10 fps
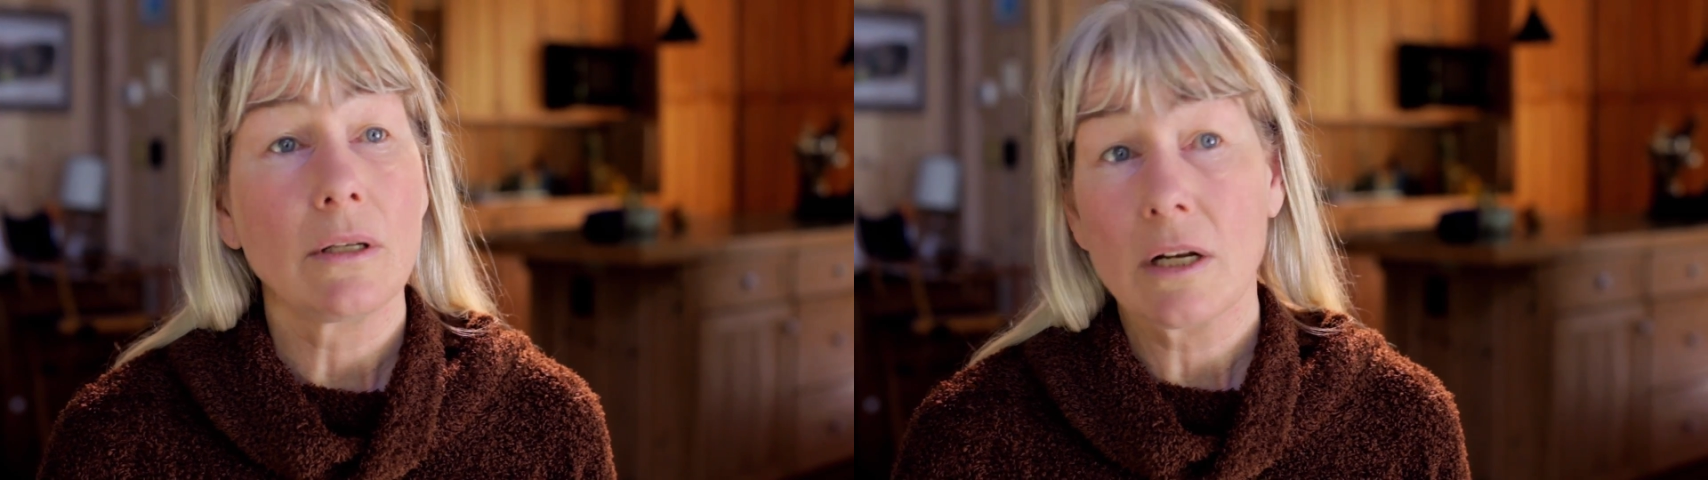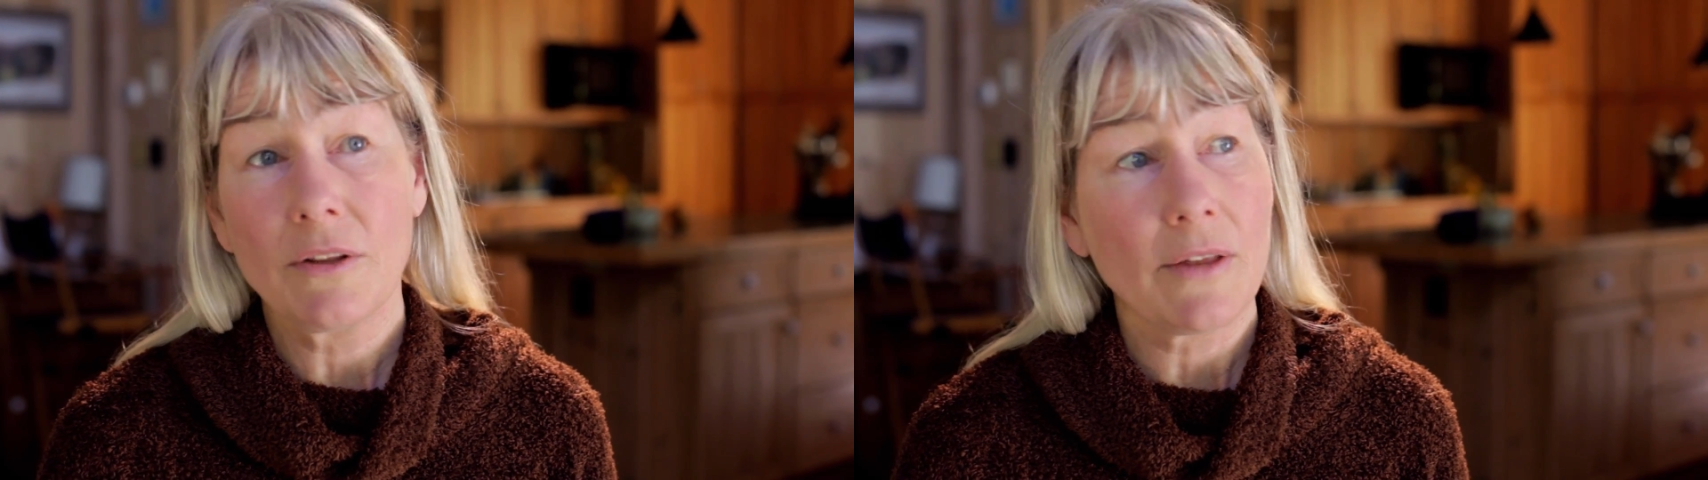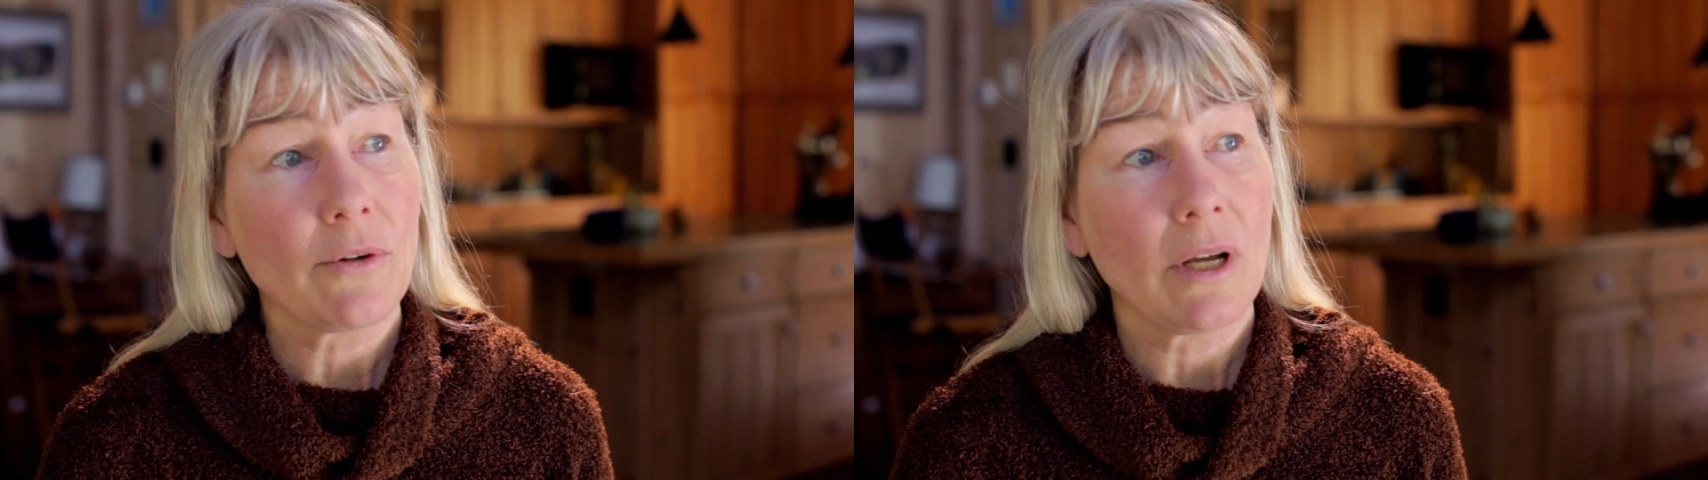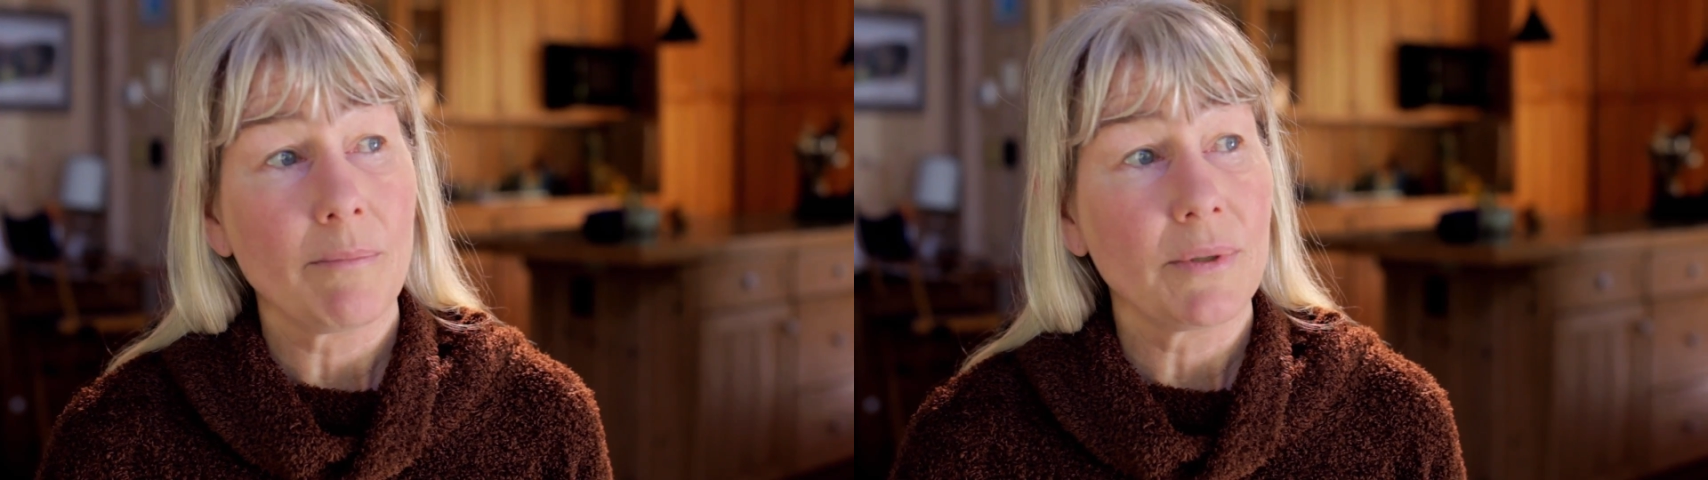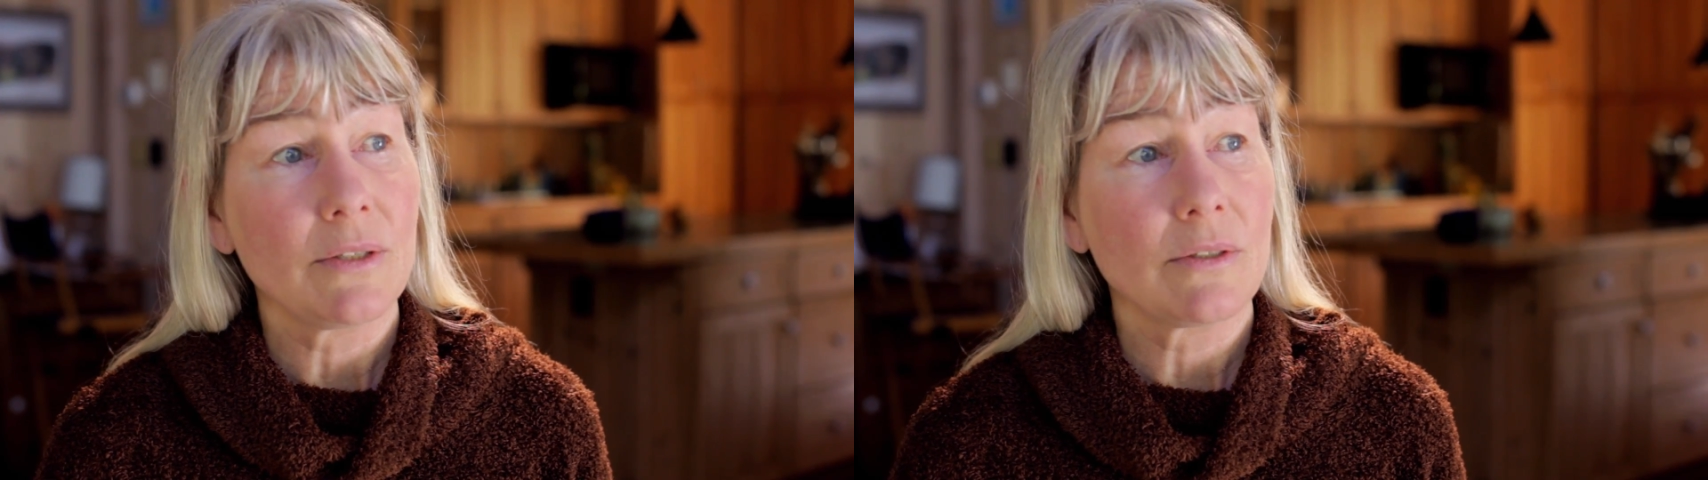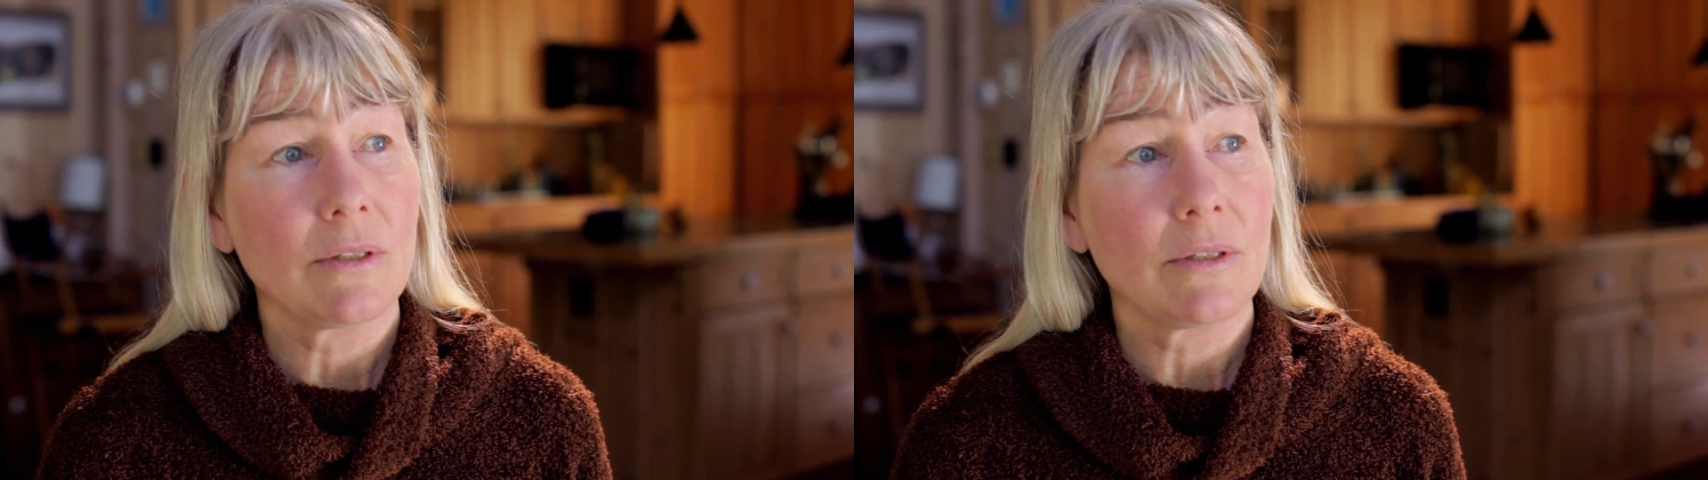A lot of the other companies,